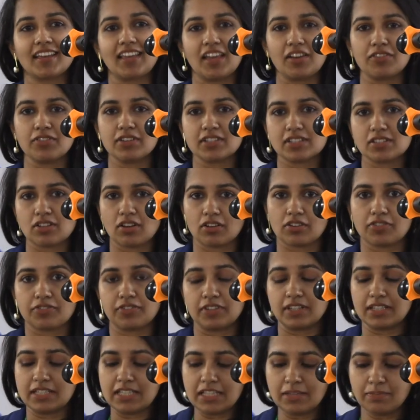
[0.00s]
gave a sort
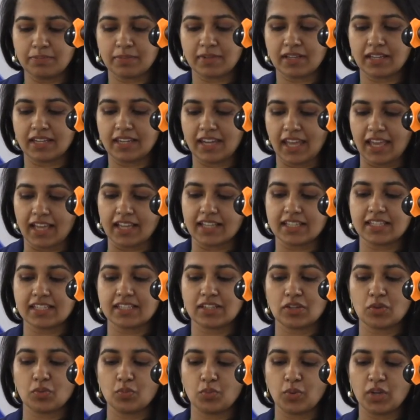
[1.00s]
of a deep connect,